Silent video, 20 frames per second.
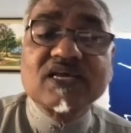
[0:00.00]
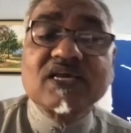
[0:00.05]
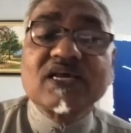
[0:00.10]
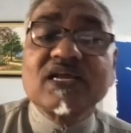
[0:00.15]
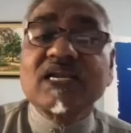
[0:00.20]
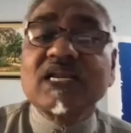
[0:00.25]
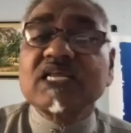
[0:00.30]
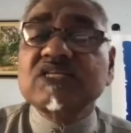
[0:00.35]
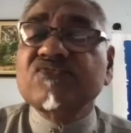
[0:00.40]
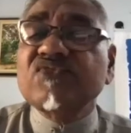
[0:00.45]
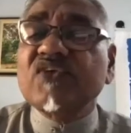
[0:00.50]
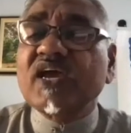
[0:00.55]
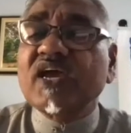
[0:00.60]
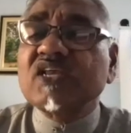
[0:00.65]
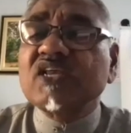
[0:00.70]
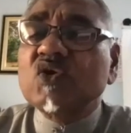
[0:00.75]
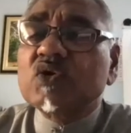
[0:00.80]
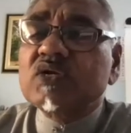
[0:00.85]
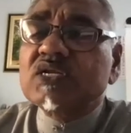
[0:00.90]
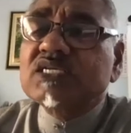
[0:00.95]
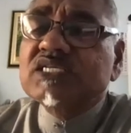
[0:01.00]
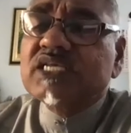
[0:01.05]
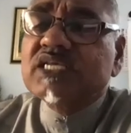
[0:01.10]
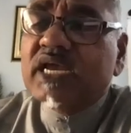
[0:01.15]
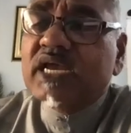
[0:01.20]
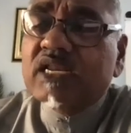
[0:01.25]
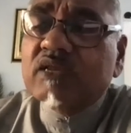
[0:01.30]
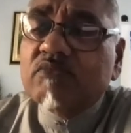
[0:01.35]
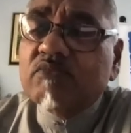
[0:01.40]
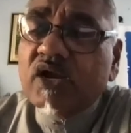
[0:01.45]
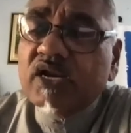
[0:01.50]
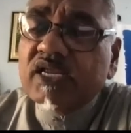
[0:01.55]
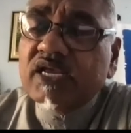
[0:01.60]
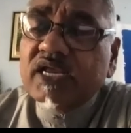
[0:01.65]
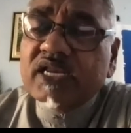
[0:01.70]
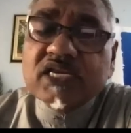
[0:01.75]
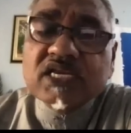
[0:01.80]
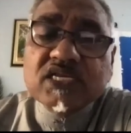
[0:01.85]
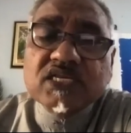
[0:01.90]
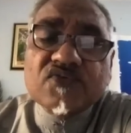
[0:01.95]
Let's find out, is there anybody I
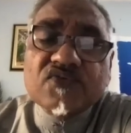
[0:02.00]
need to